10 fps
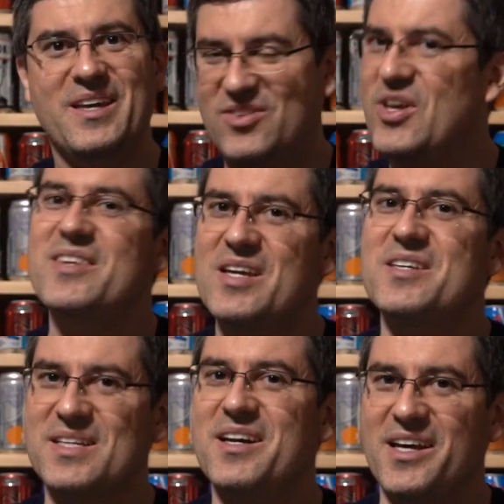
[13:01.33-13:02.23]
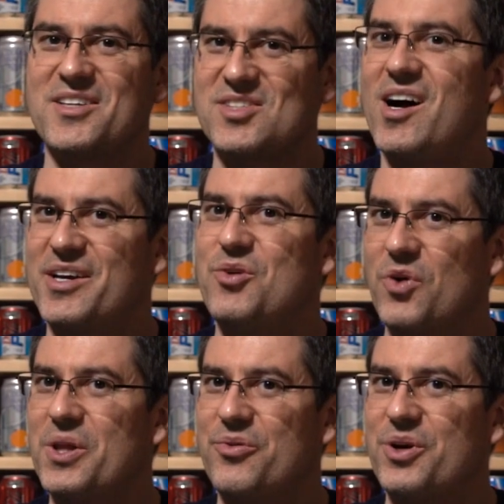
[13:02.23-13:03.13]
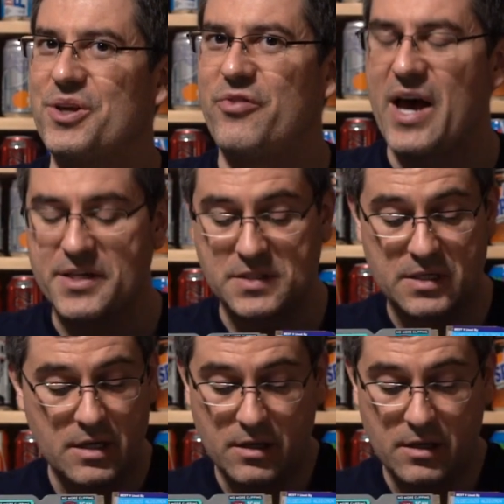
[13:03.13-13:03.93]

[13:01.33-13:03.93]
that thing is going to get soggy really, really fast.